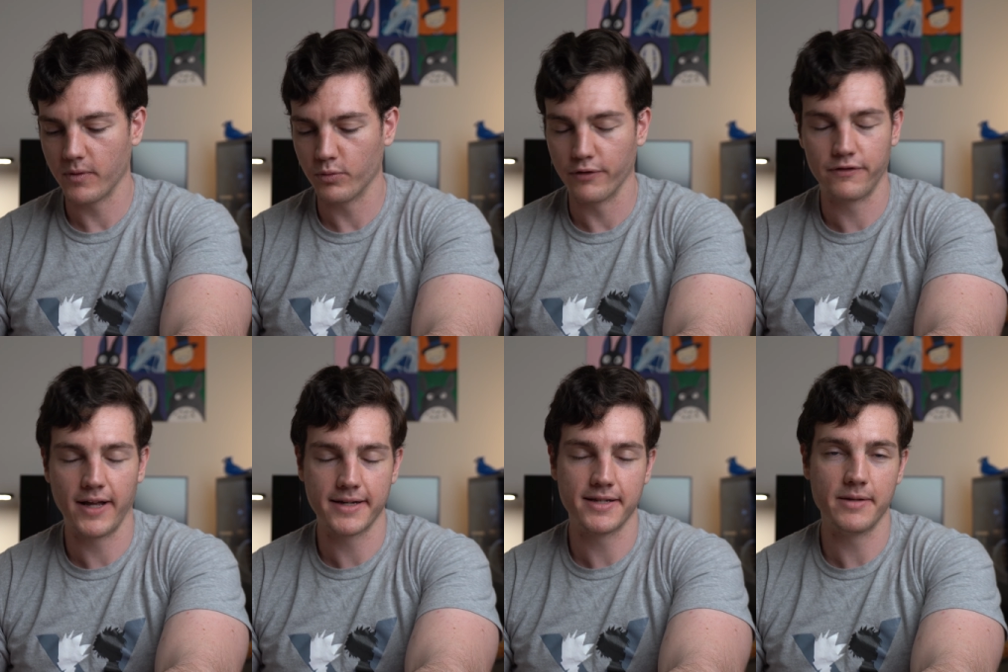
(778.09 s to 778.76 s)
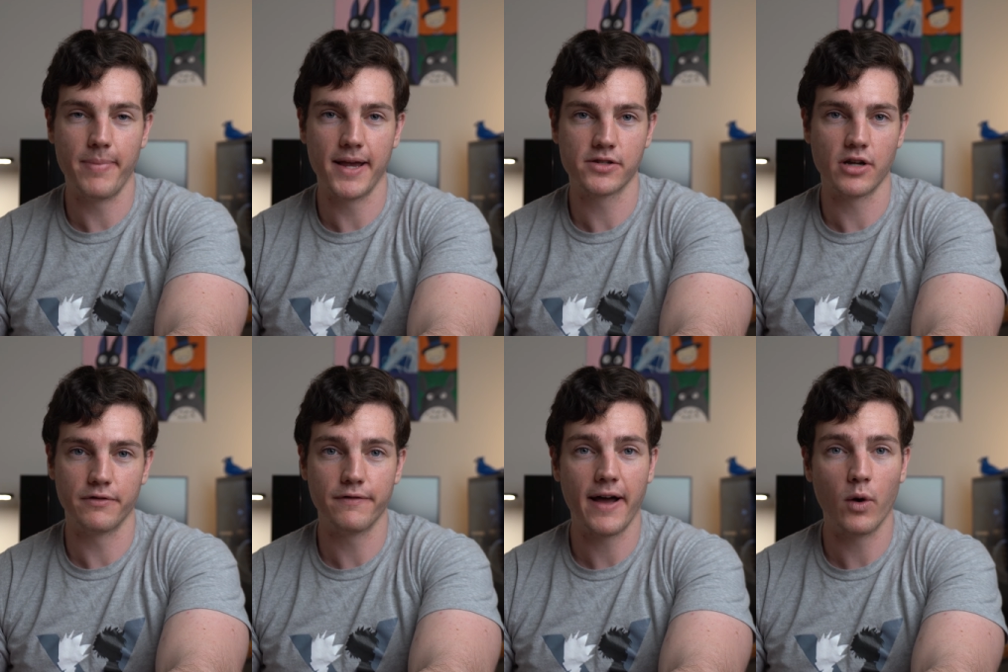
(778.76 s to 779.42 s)
reflected based
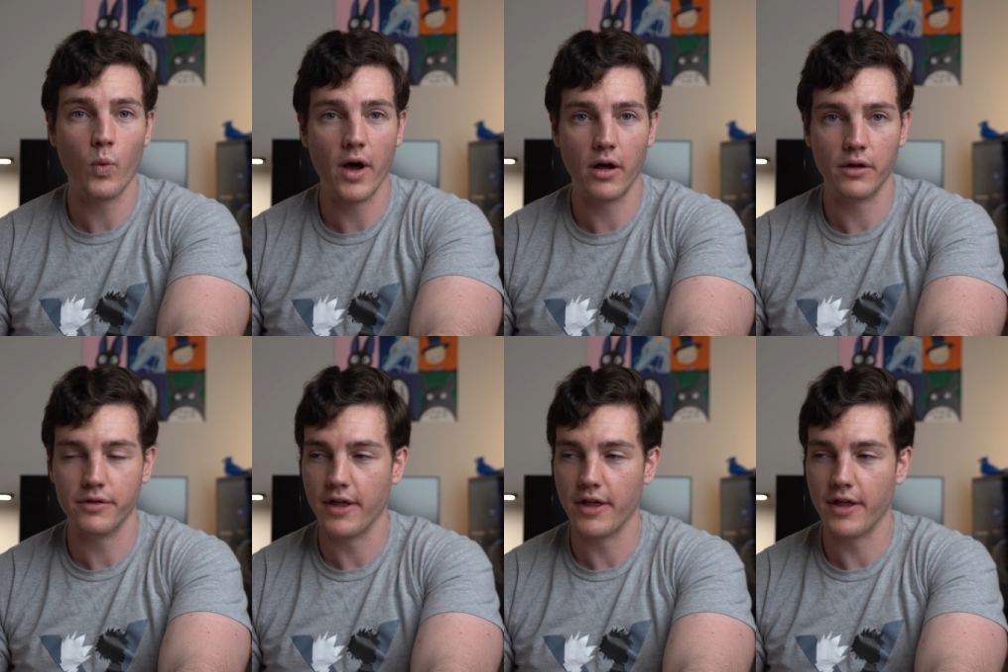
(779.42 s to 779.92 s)
off of how well